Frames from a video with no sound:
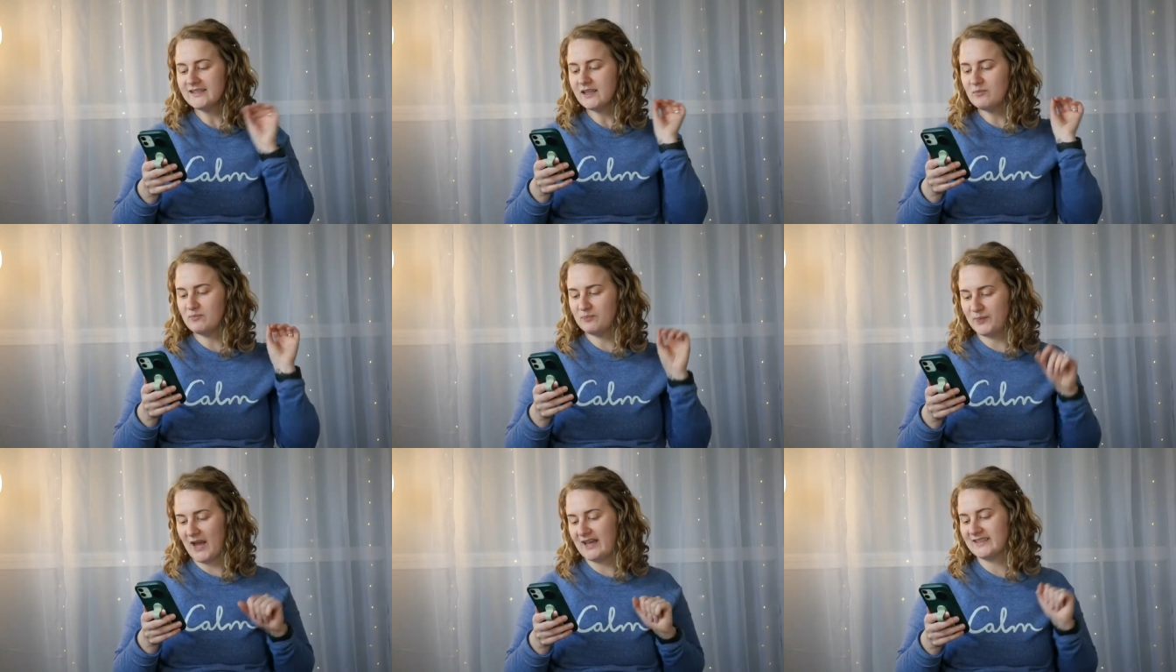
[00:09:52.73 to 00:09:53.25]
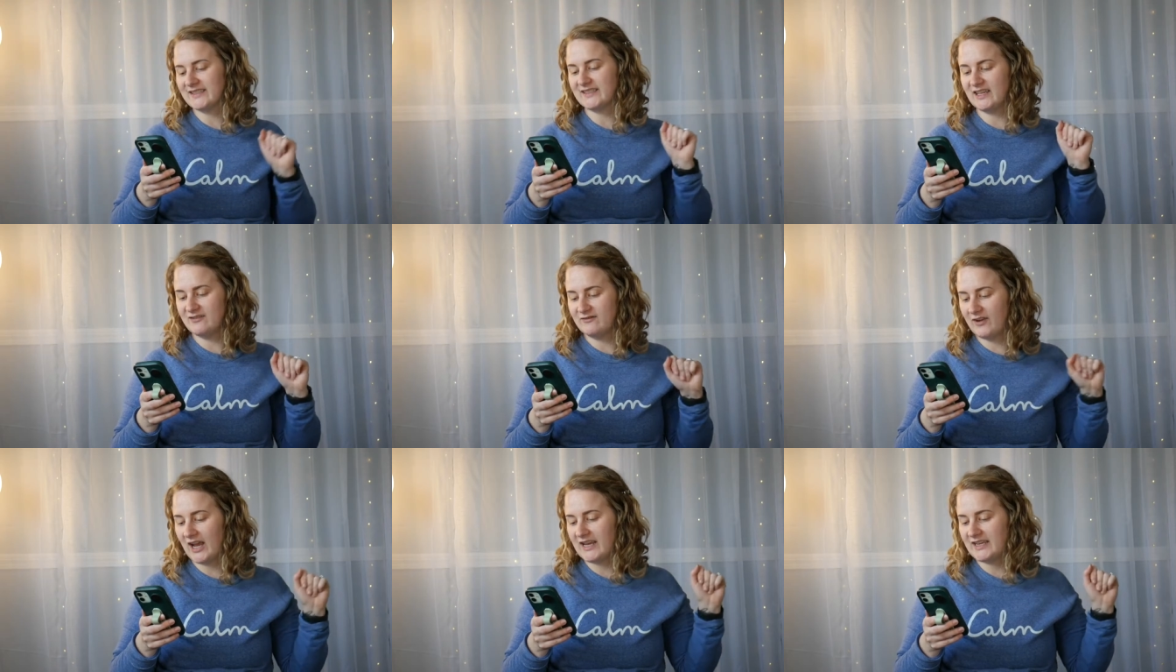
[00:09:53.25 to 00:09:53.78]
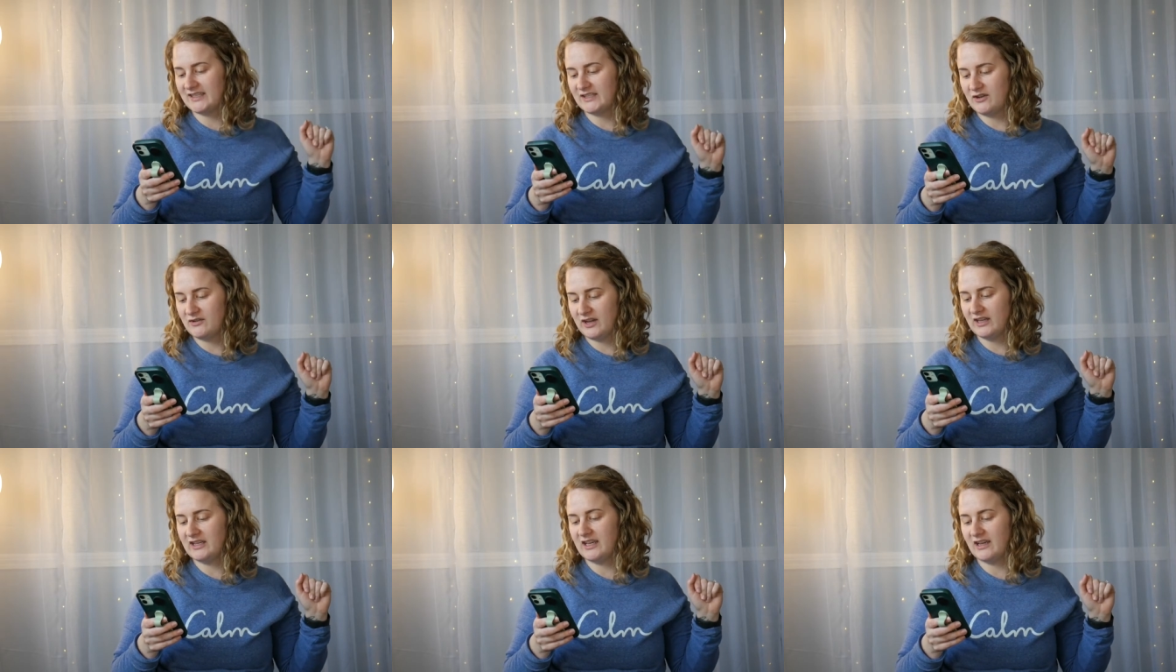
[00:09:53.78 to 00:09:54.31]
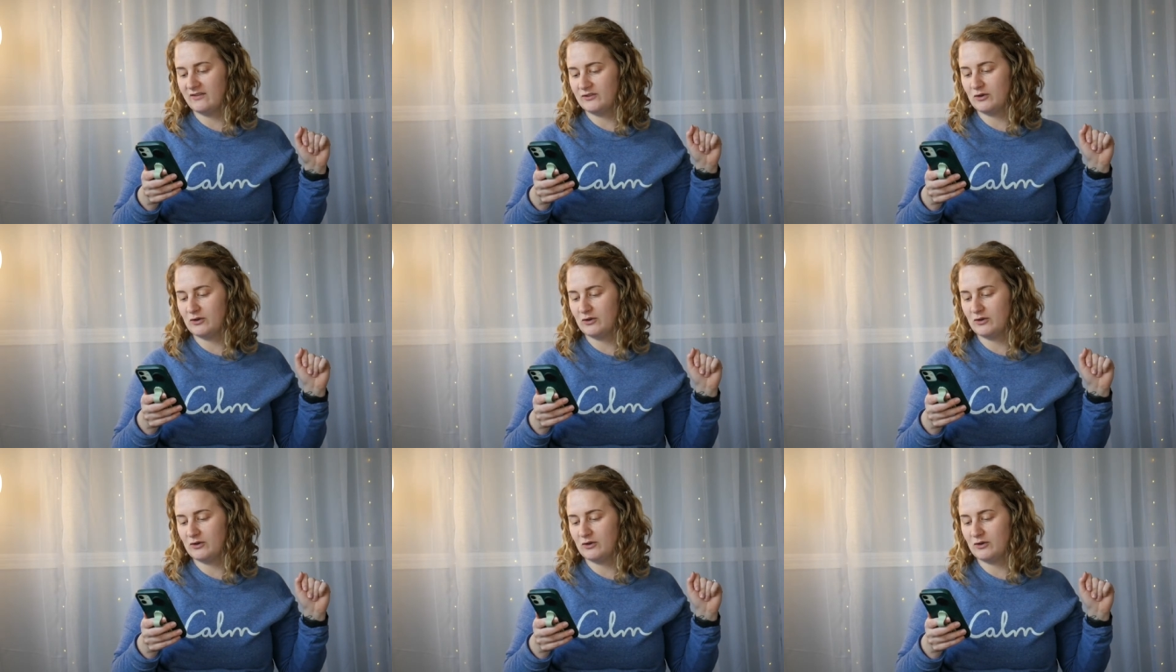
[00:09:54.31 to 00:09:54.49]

the best advice you can give